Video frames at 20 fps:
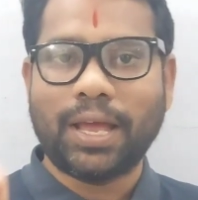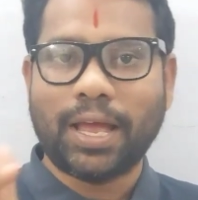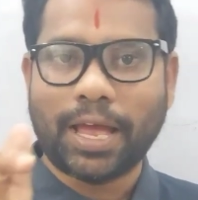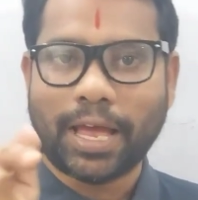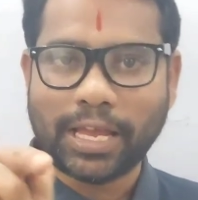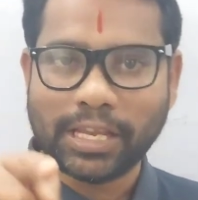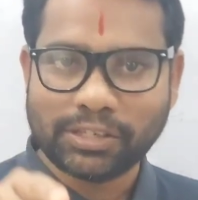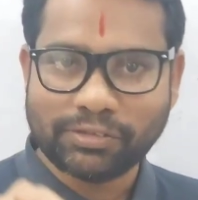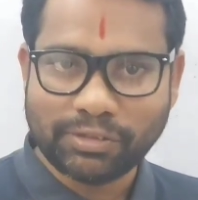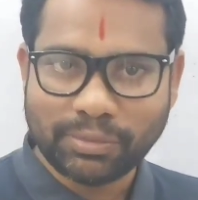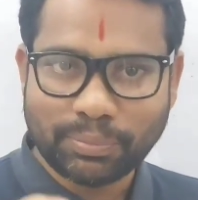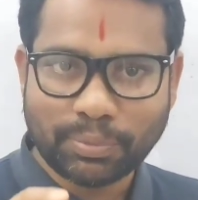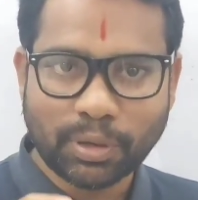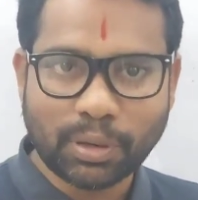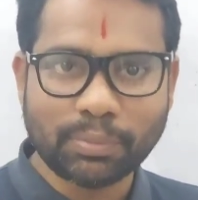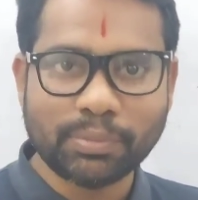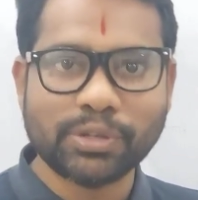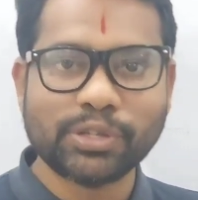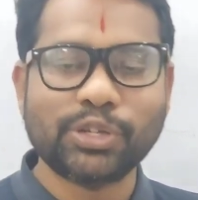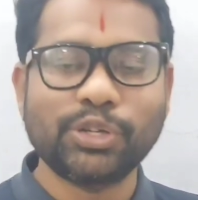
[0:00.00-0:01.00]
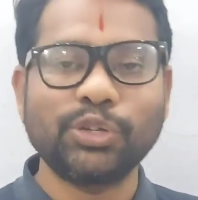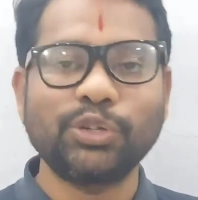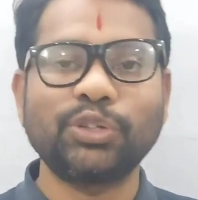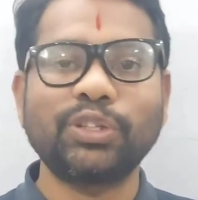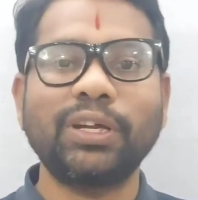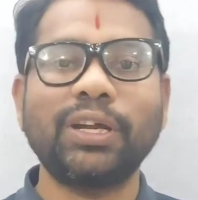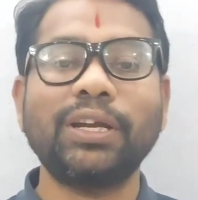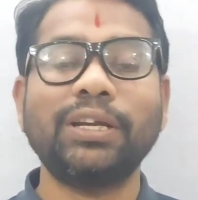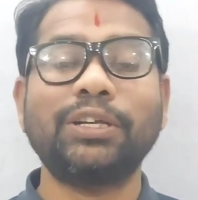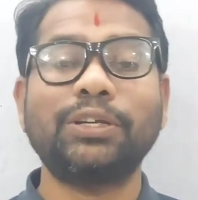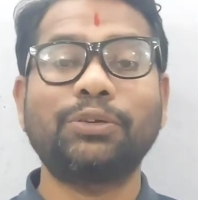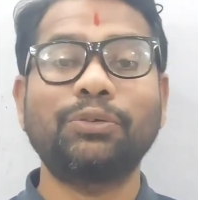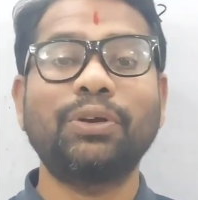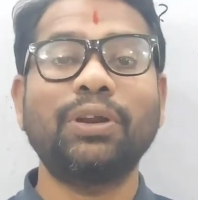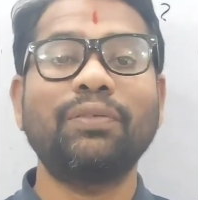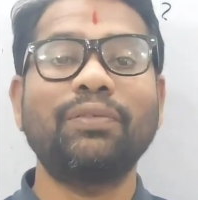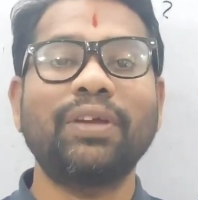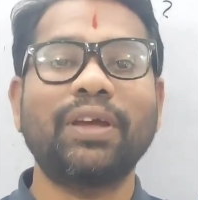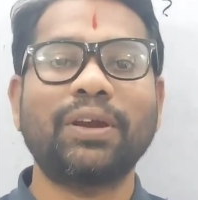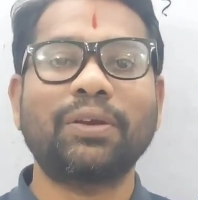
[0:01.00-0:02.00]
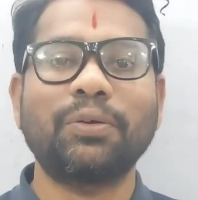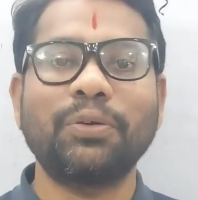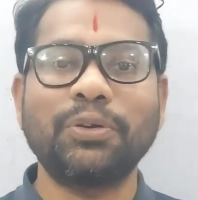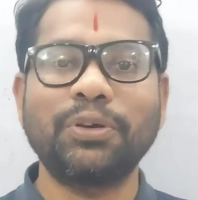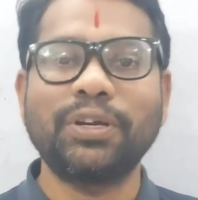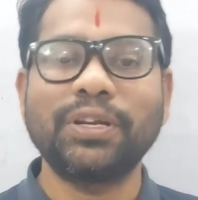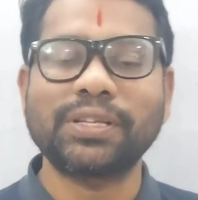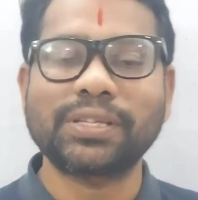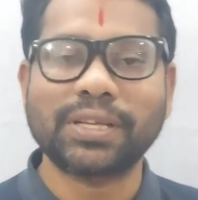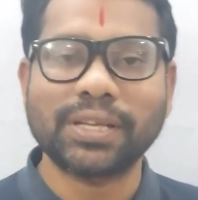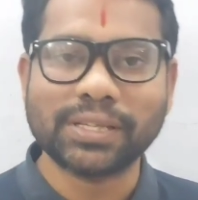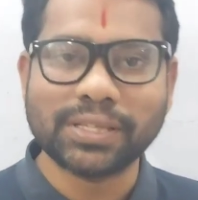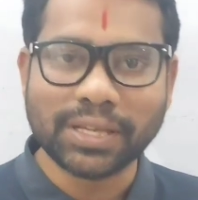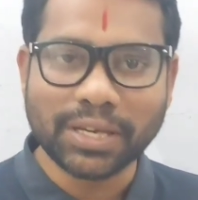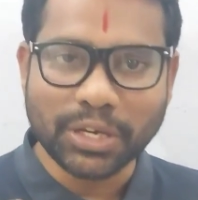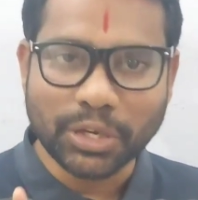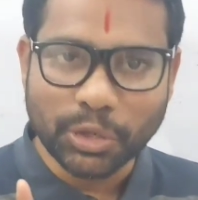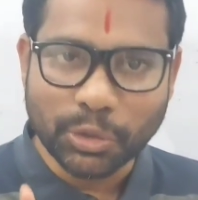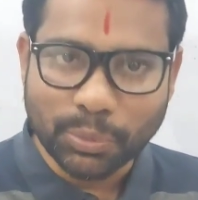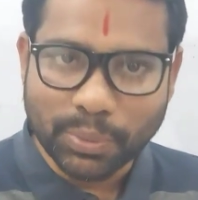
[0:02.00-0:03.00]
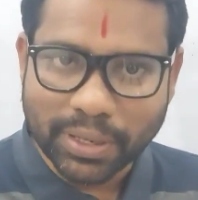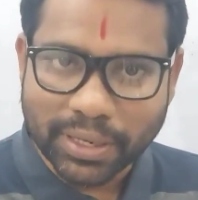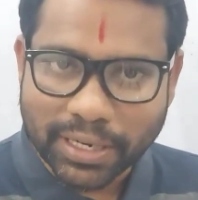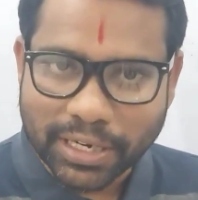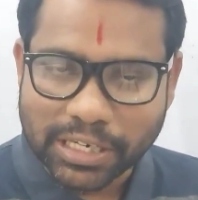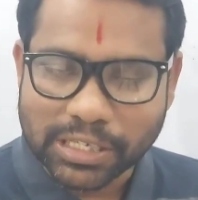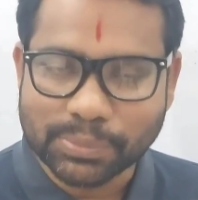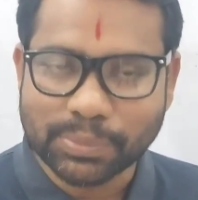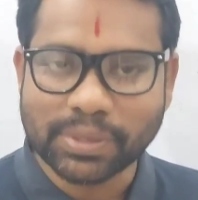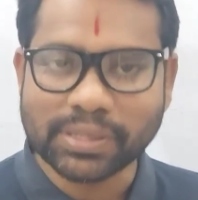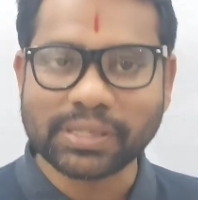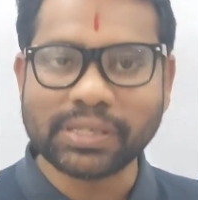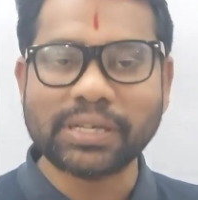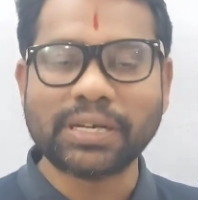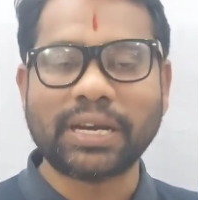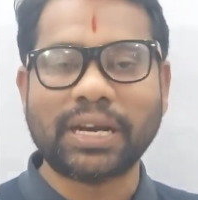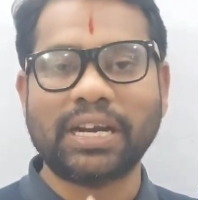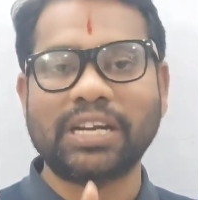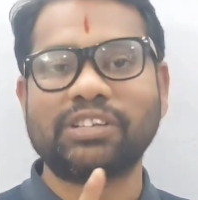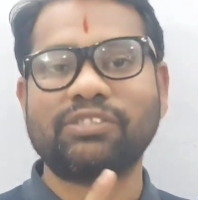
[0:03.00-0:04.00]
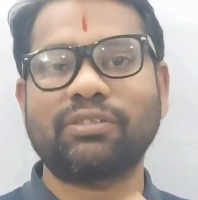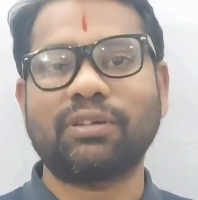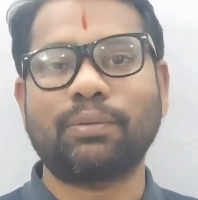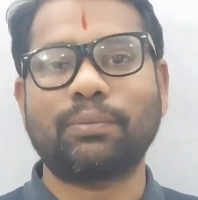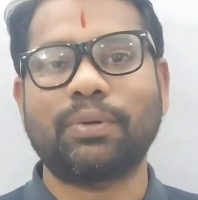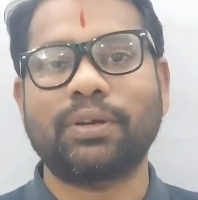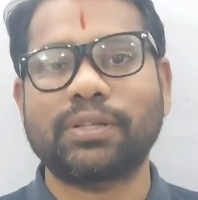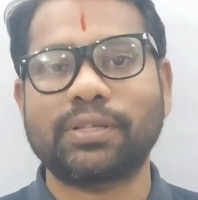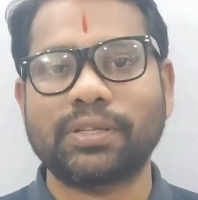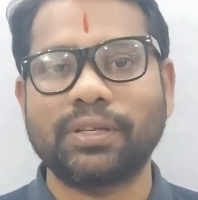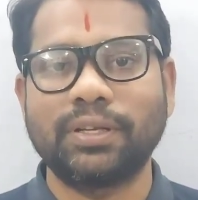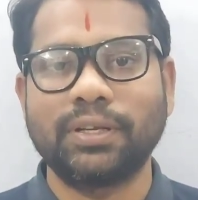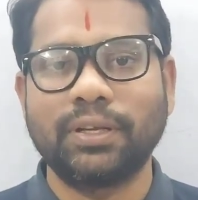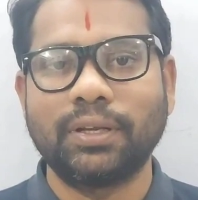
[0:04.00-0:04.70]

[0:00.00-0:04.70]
As we promised you that today we are going to discuss the numericals based on transformers.